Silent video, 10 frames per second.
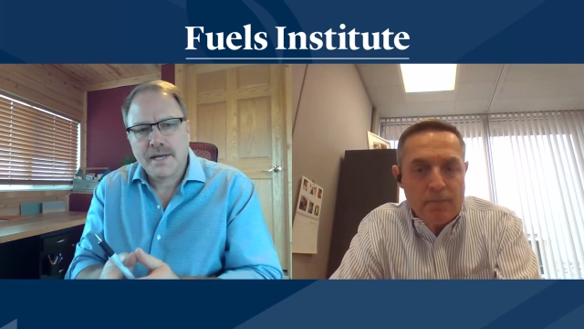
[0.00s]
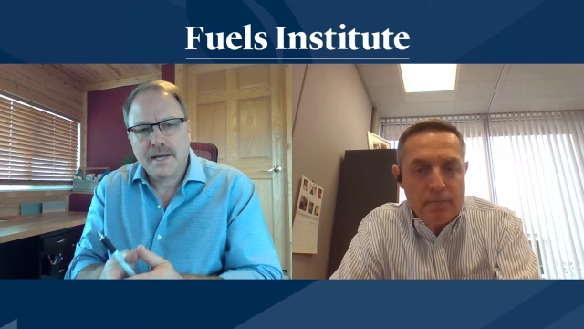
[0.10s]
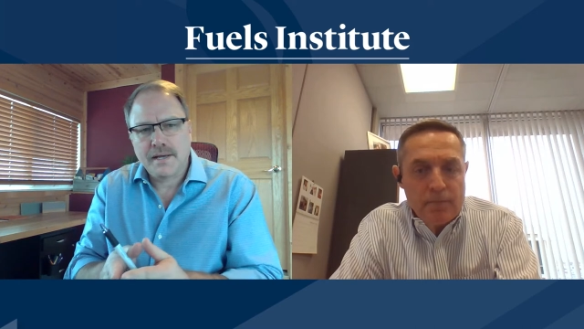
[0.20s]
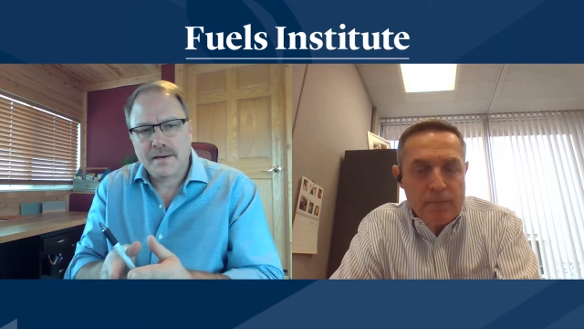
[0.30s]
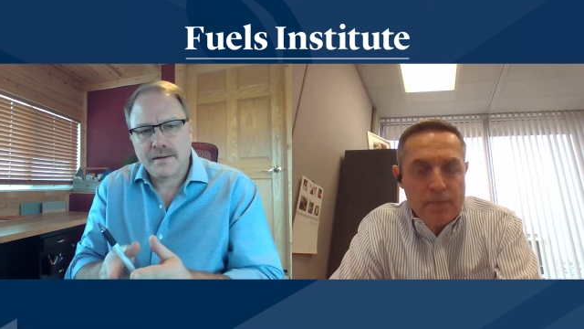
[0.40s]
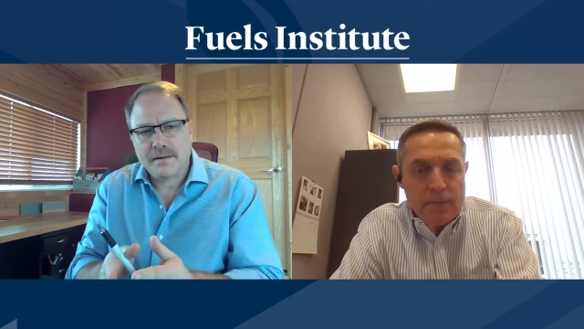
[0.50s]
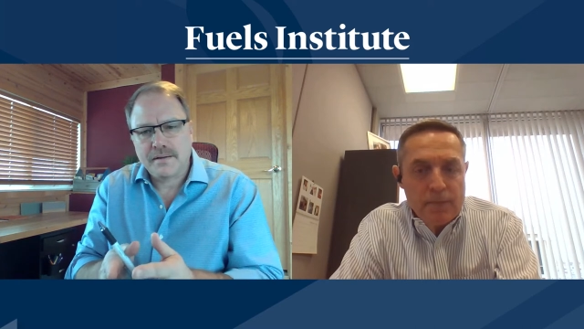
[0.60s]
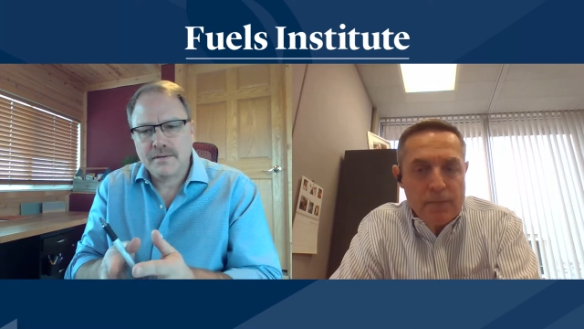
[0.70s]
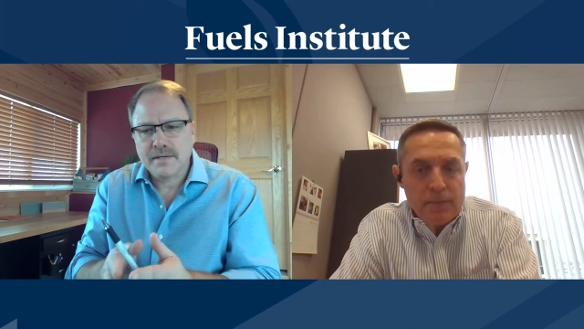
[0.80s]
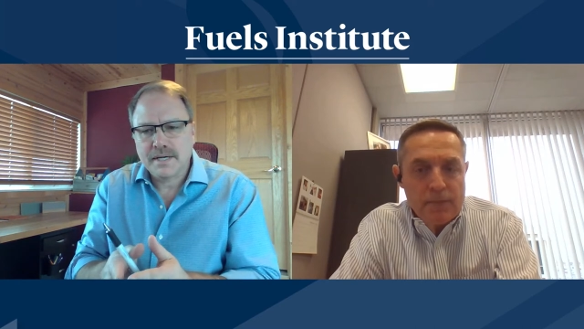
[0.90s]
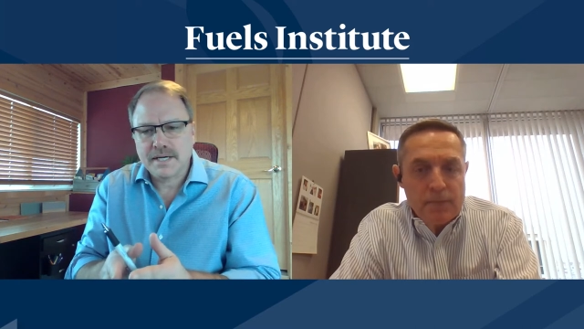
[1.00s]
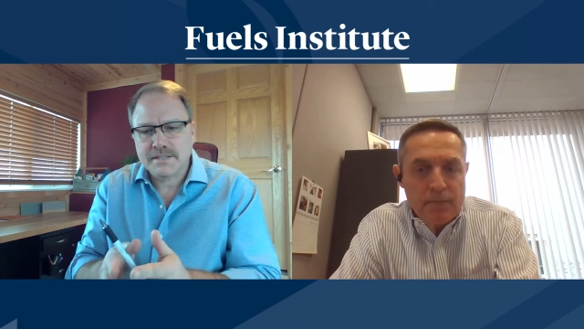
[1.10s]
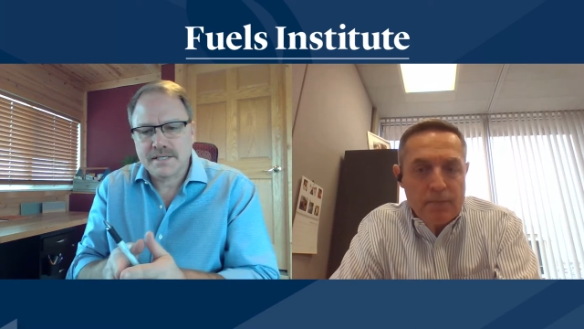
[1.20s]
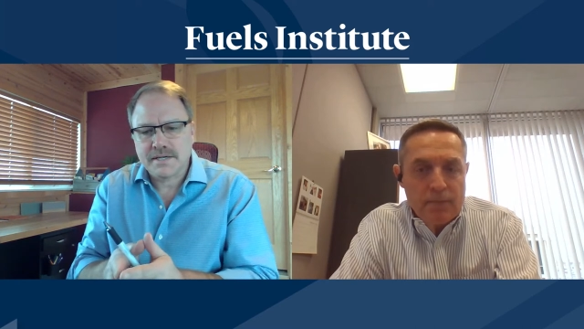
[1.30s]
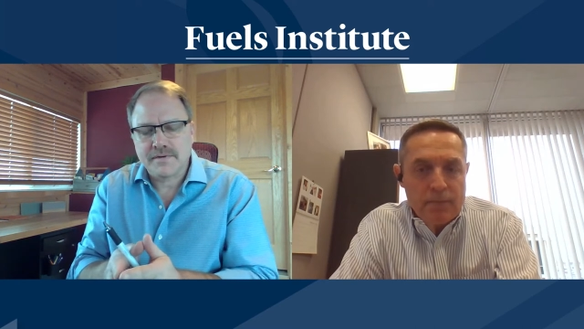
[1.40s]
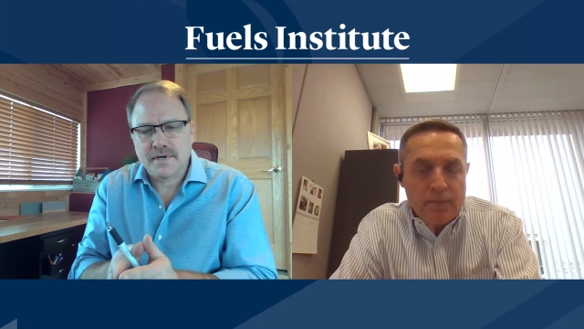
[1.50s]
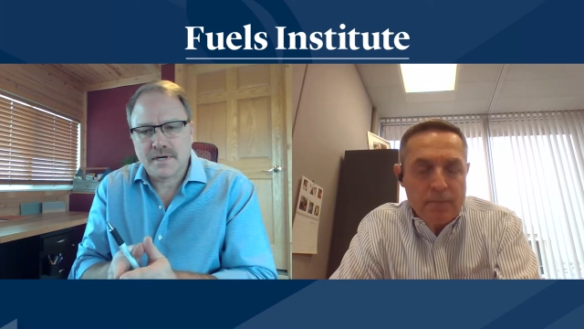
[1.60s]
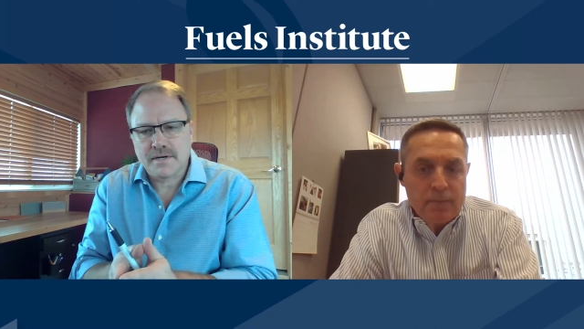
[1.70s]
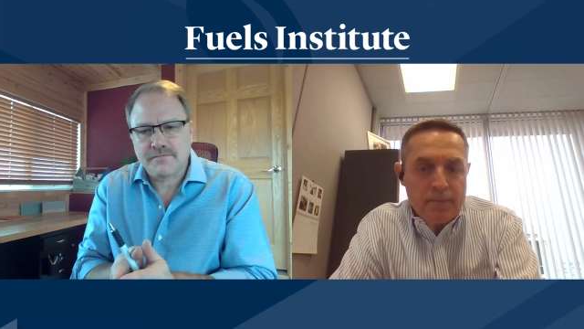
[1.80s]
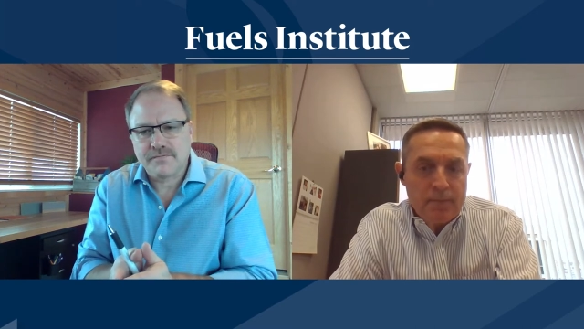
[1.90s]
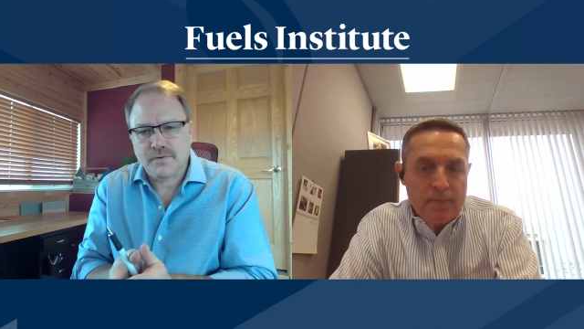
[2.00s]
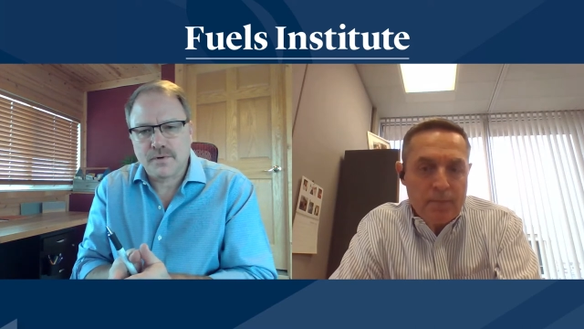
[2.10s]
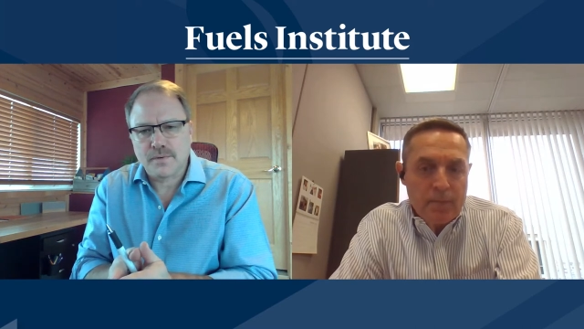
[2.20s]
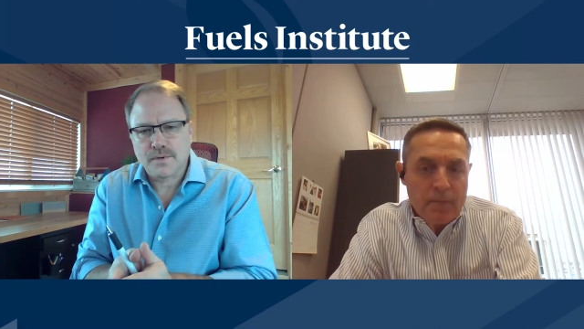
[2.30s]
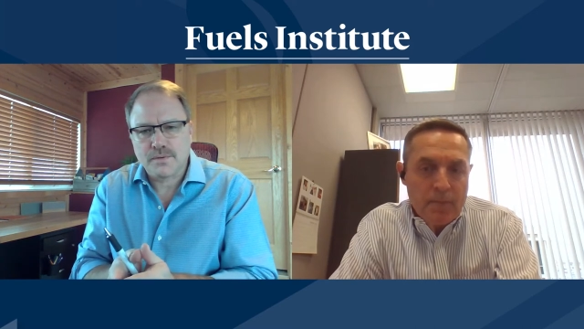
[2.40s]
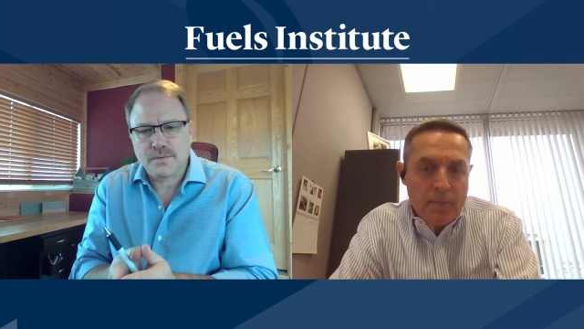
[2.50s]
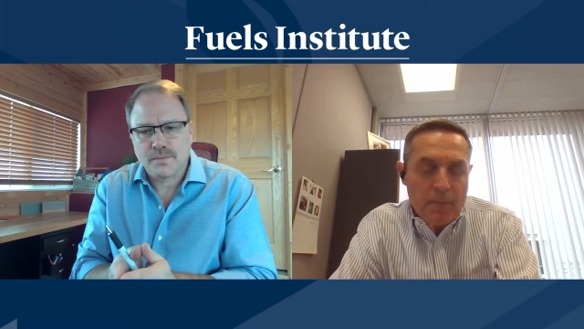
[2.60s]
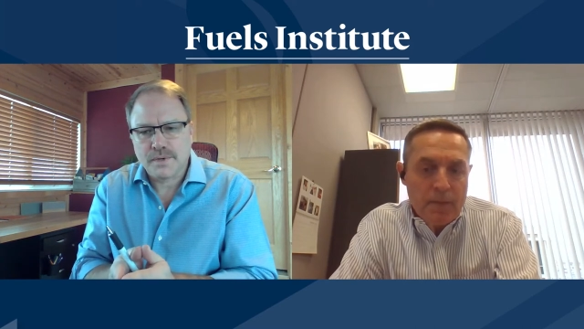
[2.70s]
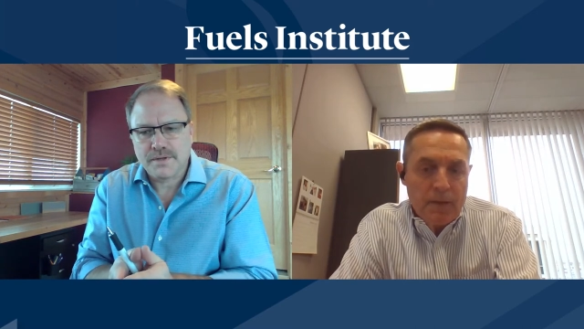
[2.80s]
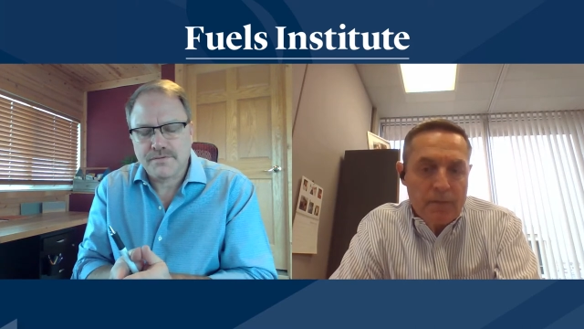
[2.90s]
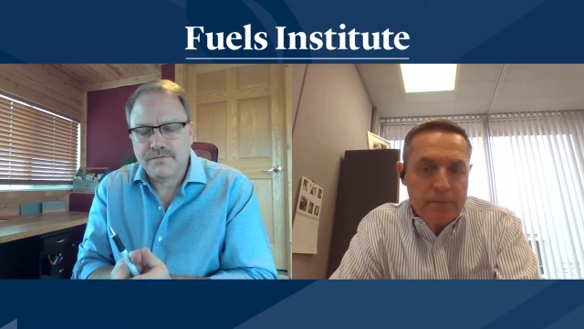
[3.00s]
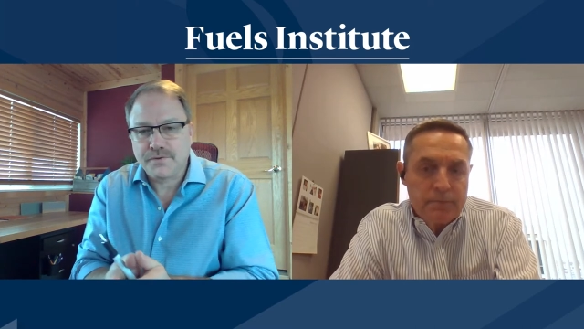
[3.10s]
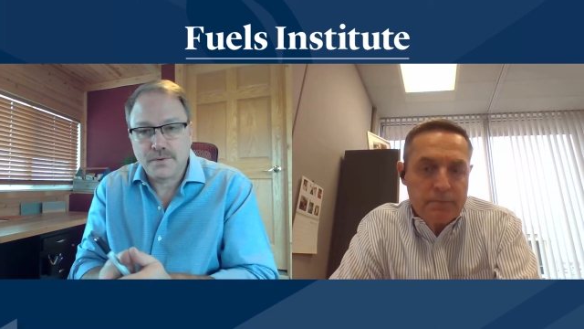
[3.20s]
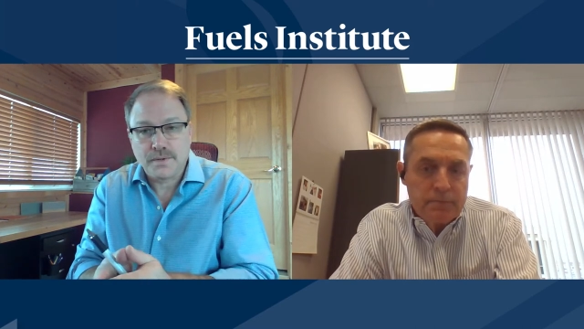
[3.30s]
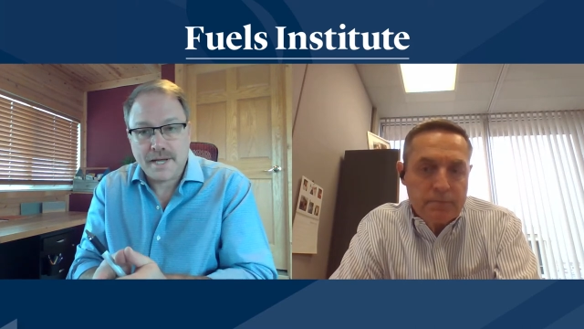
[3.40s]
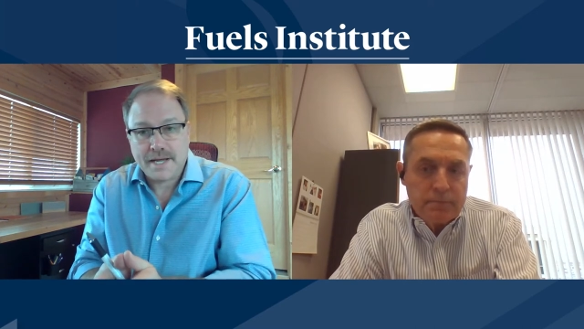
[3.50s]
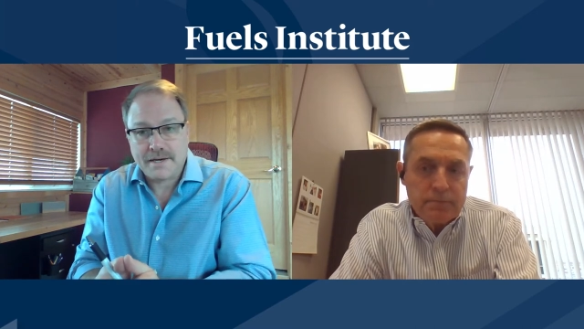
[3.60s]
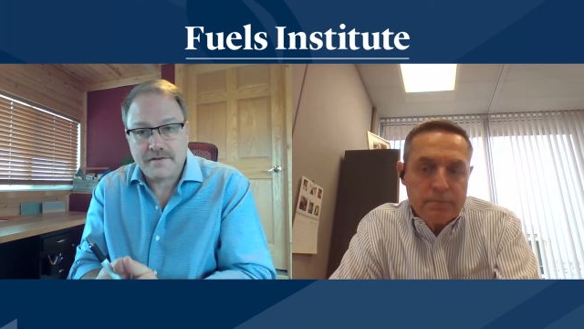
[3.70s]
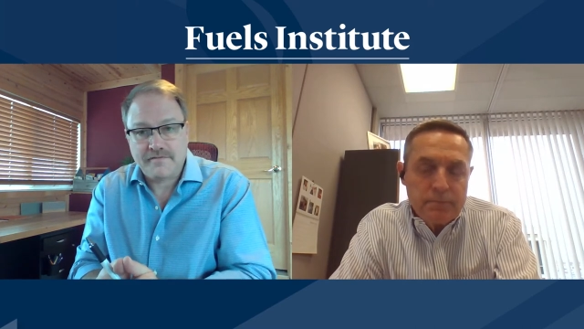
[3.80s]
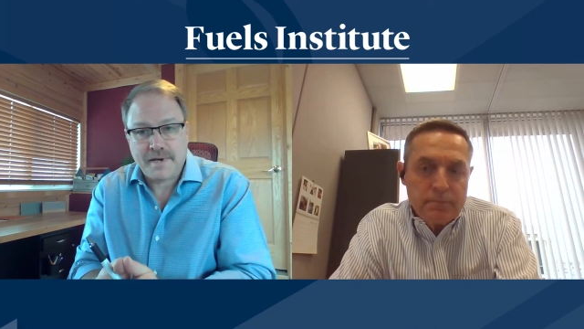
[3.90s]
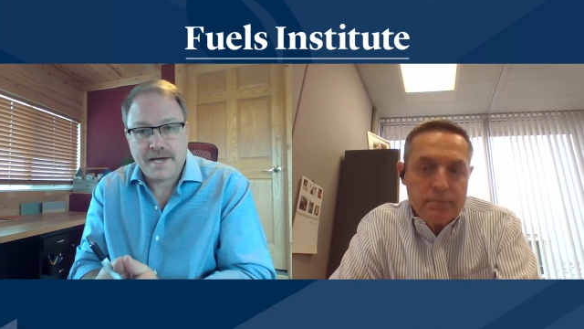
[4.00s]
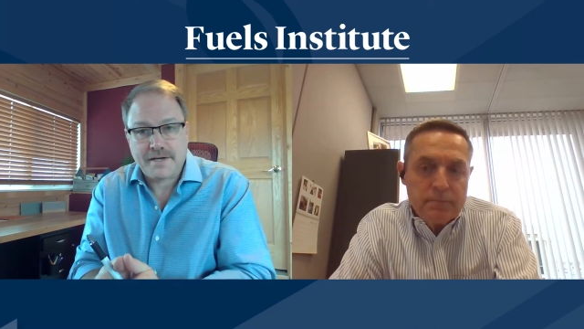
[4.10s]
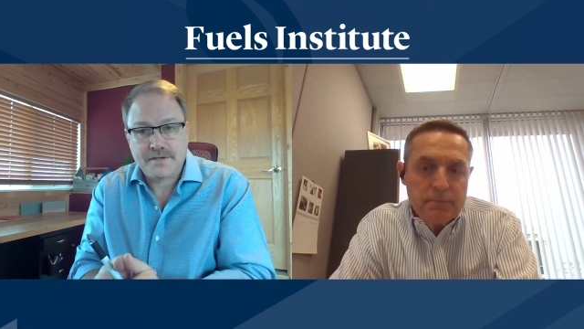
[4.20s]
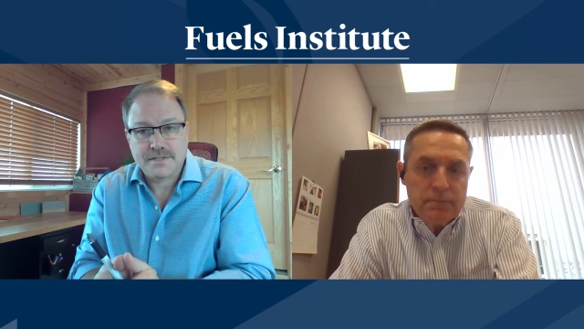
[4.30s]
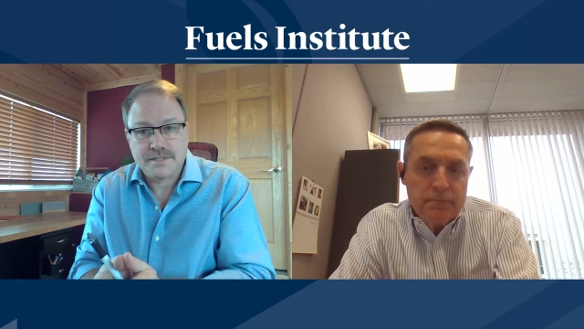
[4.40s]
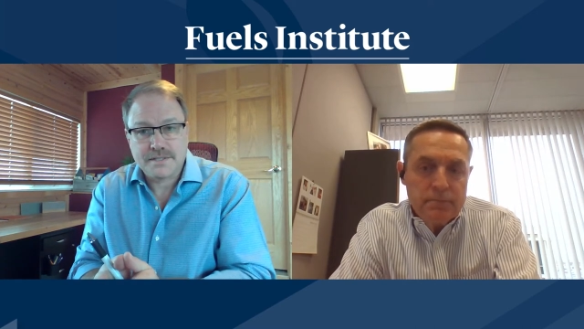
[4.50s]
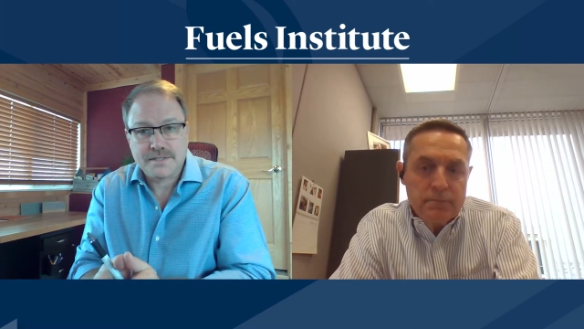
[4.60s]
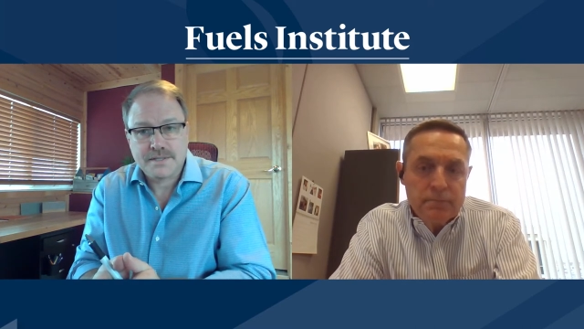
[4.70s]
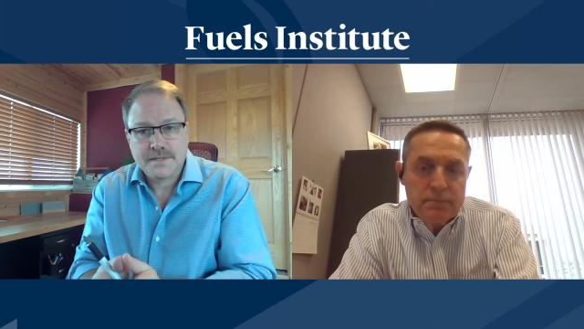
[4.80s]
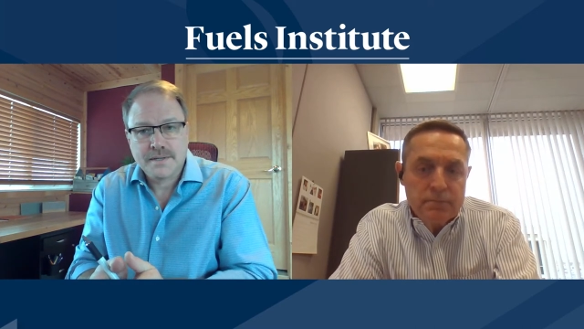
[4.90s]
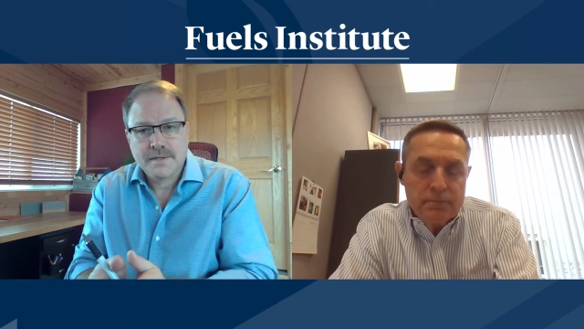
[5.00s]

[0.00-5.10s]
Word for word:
Speaker 1: And you guys have gone forward with fuel additive packages